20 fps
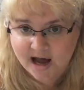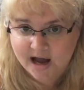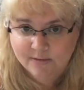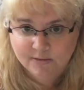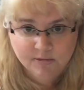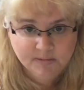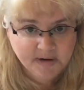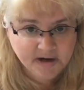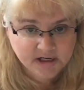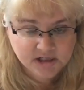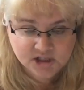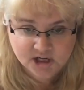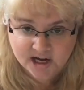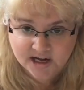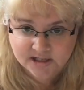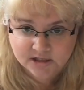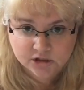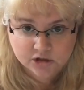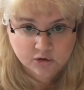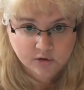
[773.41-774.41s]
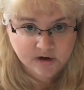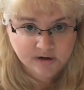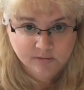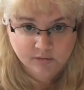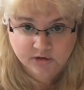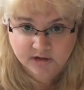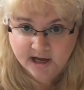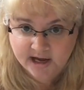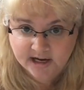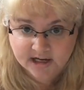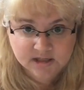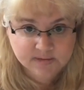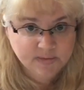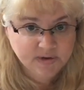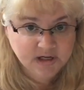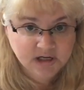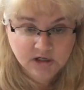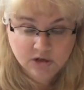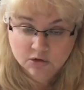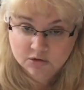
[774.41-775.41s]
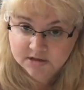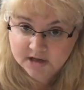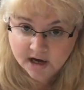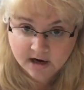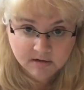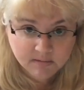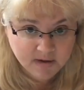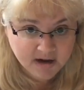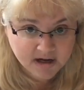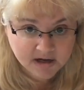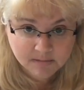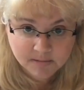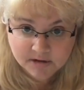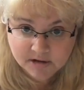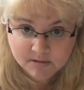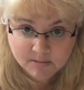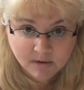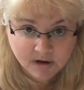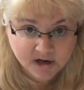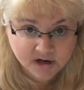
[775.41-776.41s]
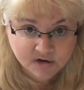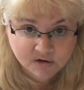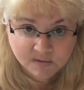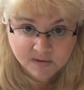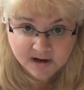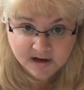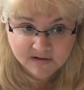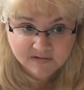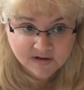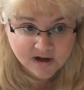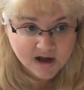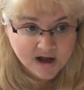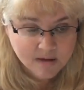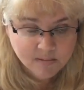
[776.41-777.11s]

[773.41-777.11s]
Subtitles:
I will make John scrambled eggs, but he knows how to make them in the microwave.